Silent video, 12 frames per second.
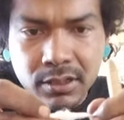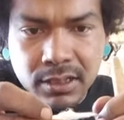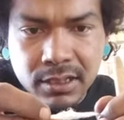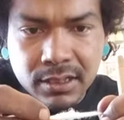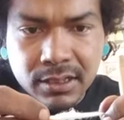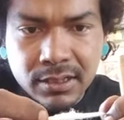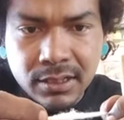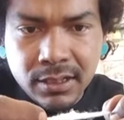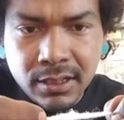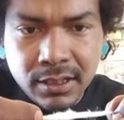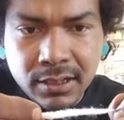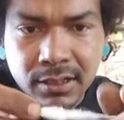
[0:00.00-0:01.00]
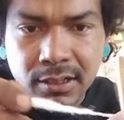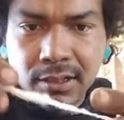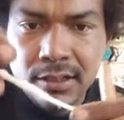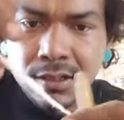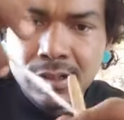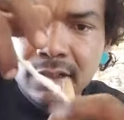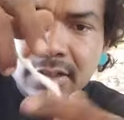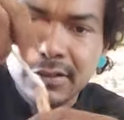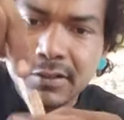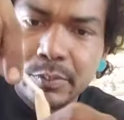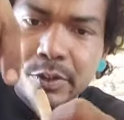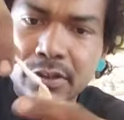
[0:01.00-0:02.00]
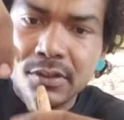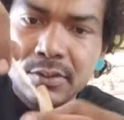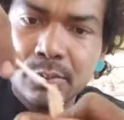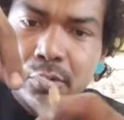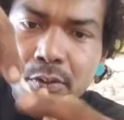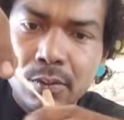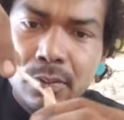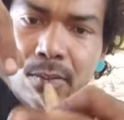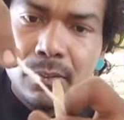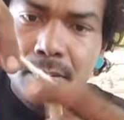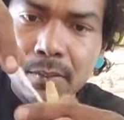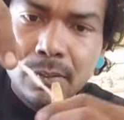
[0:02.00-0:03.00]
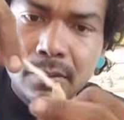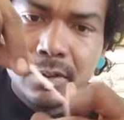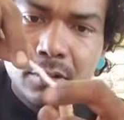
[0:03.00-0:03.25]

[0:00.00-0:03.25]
get it tight spin some more